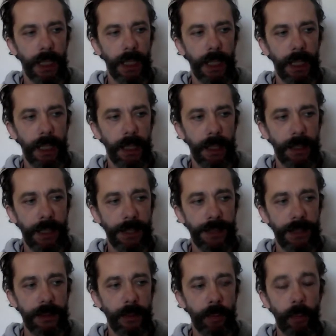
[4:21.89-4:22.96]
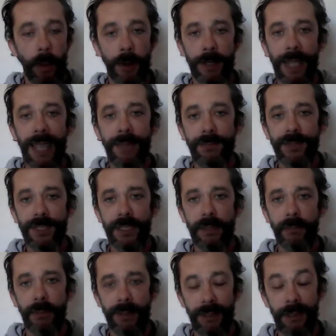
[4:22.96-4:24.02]
that is the word empty
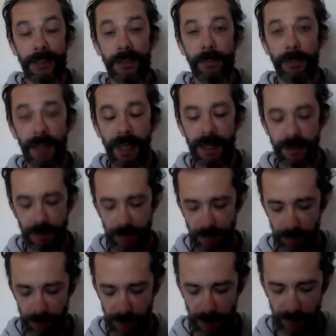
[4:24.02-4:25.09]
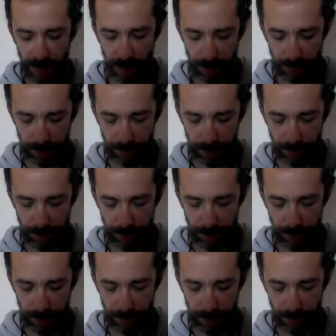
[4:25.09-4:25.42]
when it is applied to Shiva